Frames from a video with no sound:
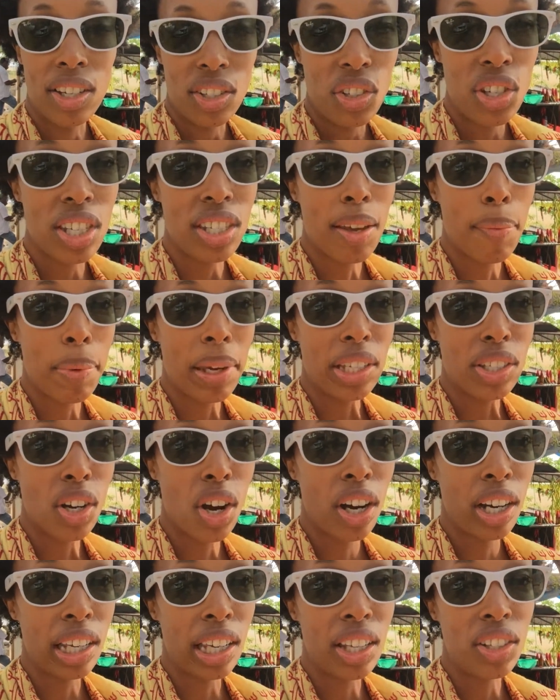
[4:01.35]
She's gonna be a
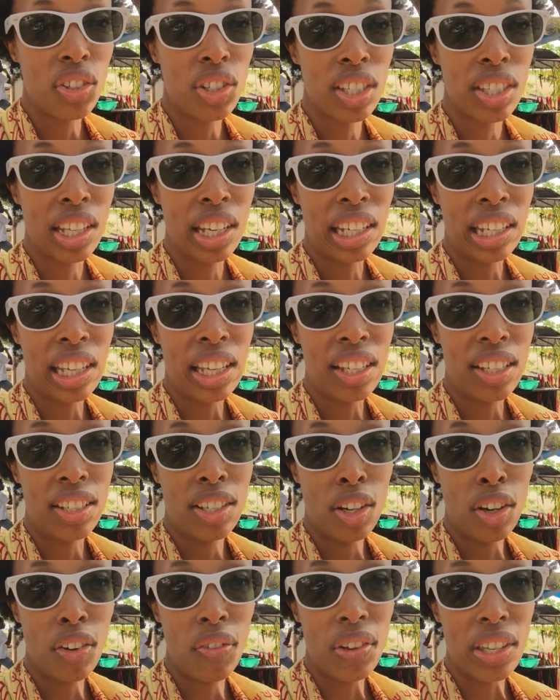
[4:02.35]
target. She's gonna get
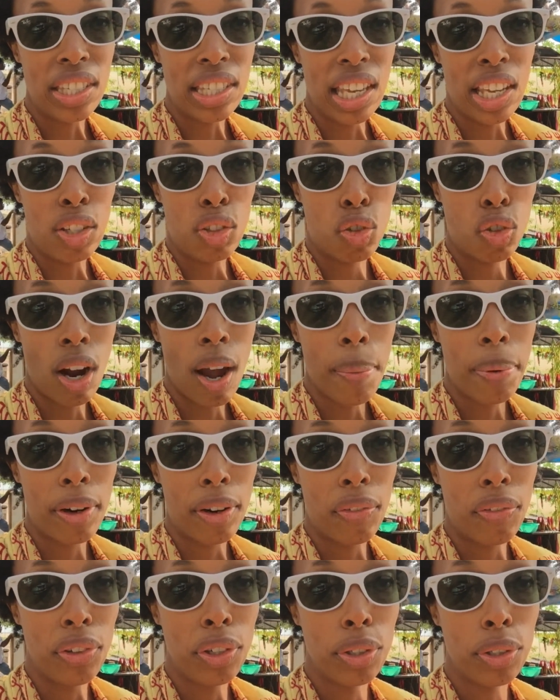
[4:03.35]
nervous and drop
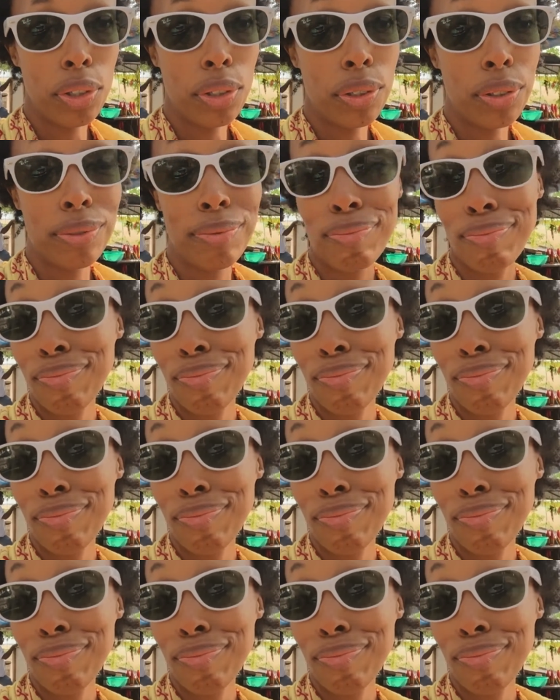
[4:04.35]
her food.